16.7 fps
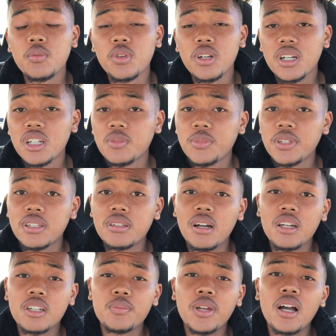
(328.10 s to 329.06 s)
We're going to be
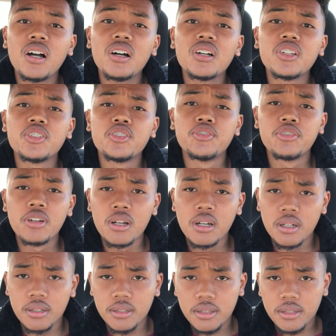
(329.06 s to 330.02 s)
talking about
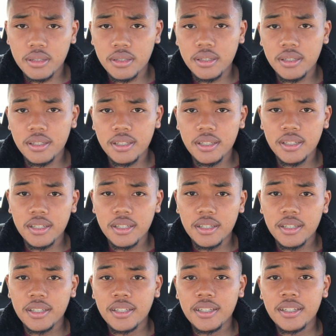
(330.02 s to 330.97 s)
drugs.
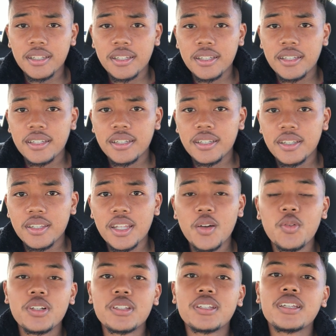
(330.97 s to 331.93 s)

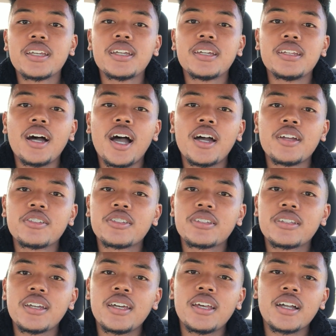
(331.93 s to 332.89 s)
Now, once again, I
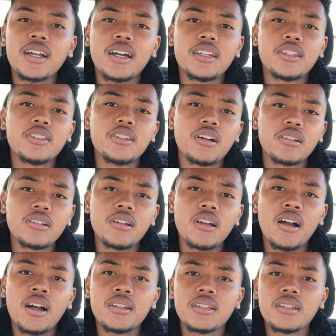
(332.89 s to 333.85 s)
understand I got a
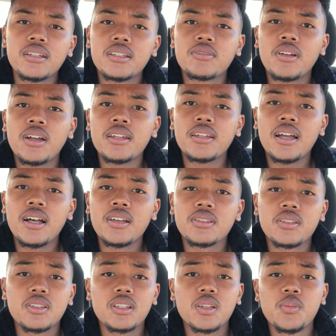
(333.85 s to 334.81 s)
younger audience right now,
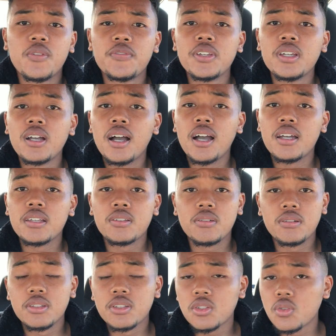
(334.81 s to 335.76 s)
so some of you guys
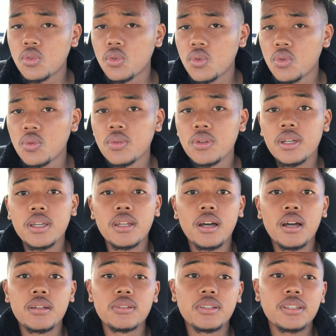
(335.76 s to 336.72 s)
are in school, and
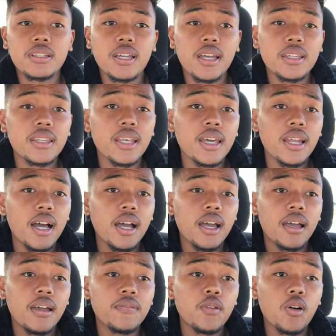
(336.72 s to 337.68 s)
I understand that
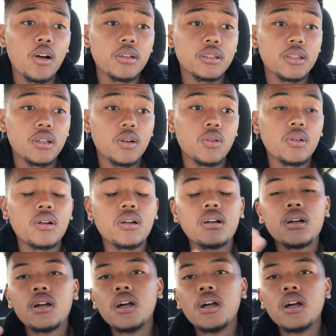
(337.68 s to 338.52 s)
I have also